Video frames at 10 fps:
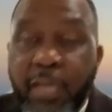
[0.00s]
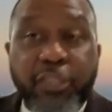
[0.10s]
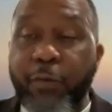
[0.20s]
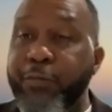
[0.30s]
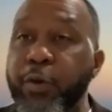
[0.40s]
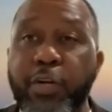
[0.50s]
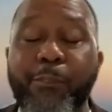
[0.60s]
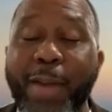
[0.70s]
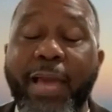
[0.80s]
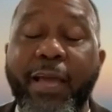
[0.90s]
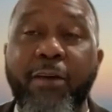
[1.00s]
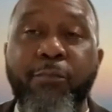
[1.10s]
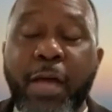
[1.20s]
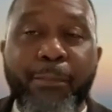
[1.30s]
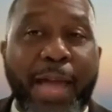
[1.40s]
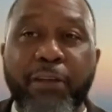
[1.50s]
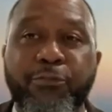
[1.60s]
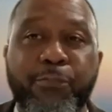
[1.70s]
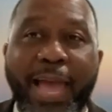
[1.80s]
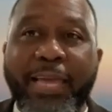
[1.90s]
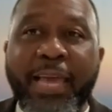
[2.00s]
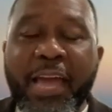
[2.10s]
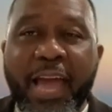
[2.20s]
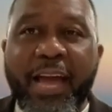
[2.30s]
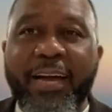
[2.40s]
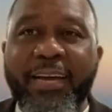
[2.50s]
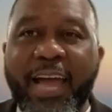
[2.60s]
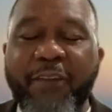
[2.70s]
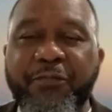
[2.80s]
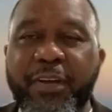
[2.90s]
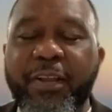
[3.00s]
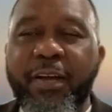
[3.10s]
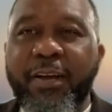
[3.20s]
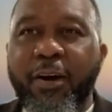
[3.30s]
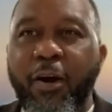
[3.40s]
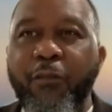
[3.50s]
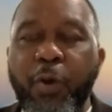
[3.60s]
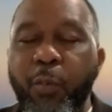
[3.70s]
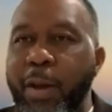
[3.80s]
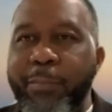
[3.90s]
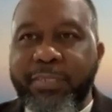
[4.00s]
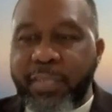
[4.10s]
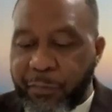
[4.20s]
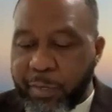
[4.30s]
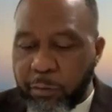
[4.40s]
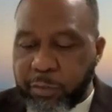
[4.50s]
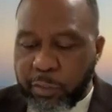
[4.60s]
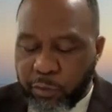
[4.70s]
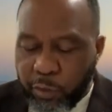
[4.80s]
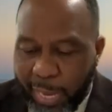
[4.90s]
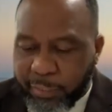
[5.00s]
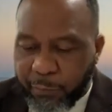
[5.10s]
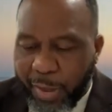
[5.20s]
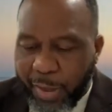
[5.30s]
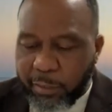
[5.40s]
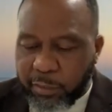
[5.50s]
So if you're going to back up, bounce back uh, after overwhelming difficulties, you got to find